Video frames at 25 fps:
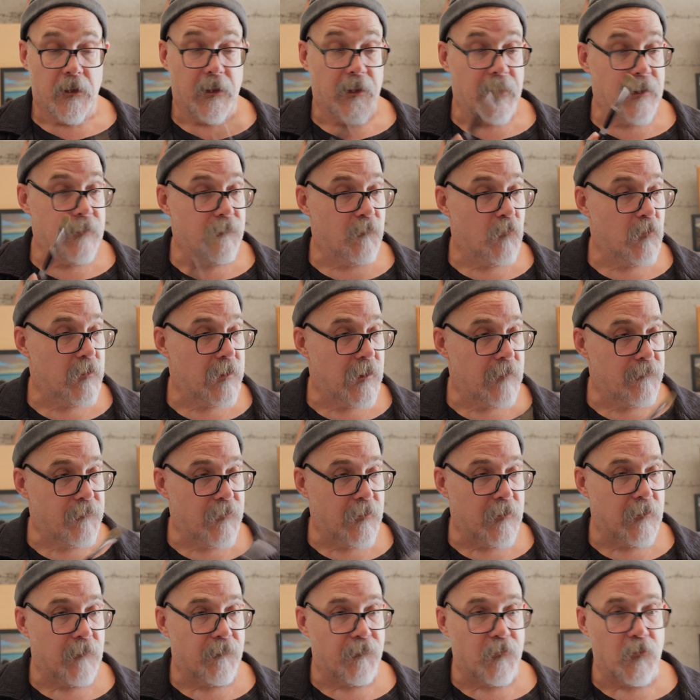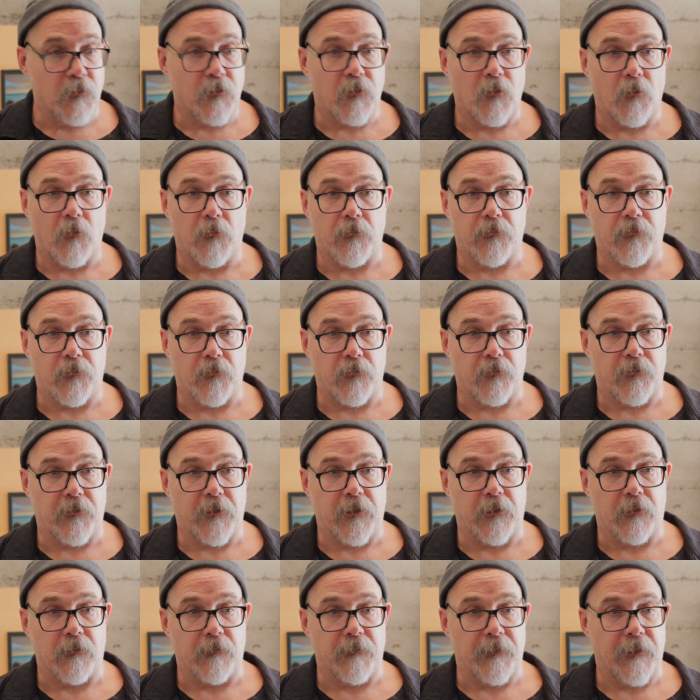Even when I've done a few coastals
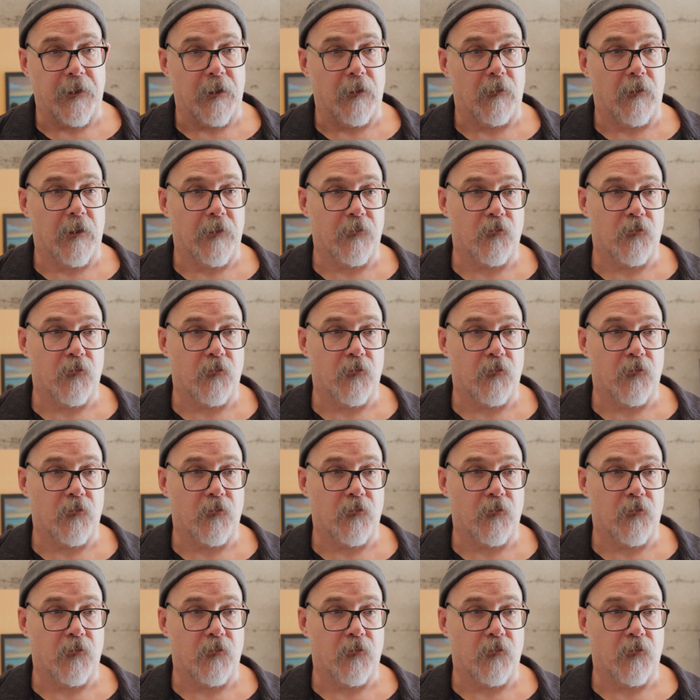here and there,